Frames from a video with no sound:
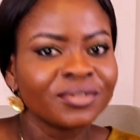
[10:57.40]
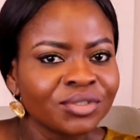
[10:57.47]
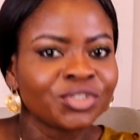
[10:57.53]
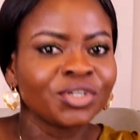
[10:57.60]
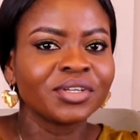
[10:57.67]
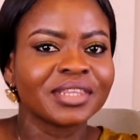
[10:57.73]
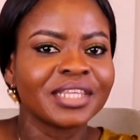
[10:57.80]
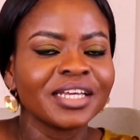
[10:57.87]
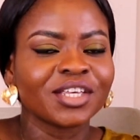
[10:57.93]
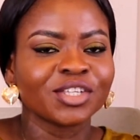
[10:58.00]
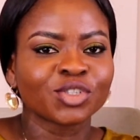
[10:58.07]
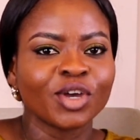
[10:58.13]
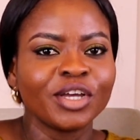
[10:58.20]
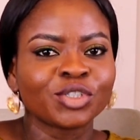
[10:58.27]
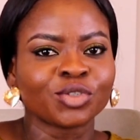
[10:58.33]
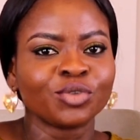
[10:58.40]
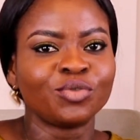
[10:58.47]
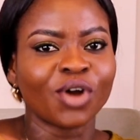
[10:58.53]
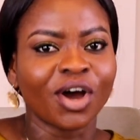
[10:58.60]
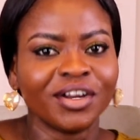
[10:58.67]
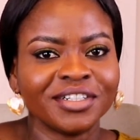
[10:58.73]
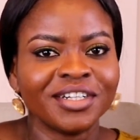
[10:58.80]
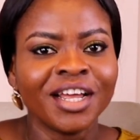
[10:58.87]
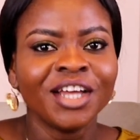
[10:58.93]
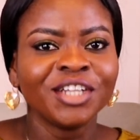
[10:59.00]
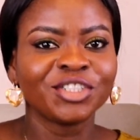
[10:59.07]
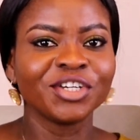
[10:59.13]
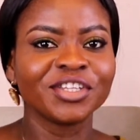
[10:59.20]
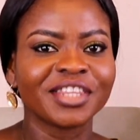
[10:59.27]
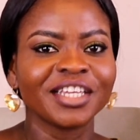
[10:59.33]
do you think he's going to run?
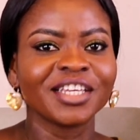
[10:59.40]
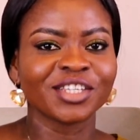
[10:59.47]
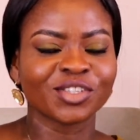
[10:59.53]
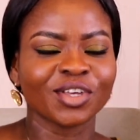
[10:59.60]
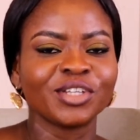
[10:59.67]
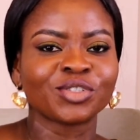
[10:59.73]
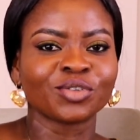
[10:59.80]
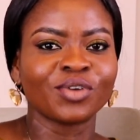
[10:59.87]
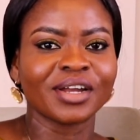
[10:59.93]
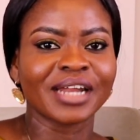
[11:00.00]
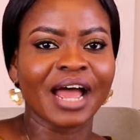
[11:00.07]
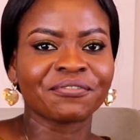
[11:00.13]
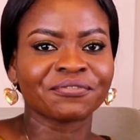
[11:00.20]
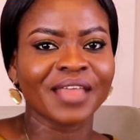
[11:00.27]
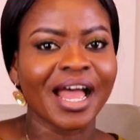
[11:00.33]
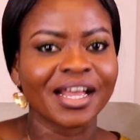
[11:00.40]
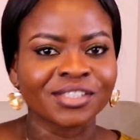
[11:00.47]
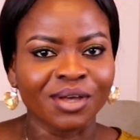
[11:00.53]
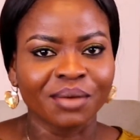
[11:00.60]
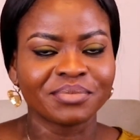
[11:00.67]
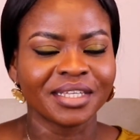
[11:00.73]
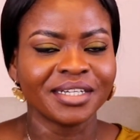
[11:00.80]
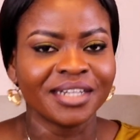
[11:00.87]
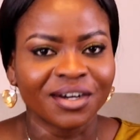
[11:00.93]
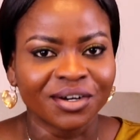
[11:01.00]
Do you think he's going to run after something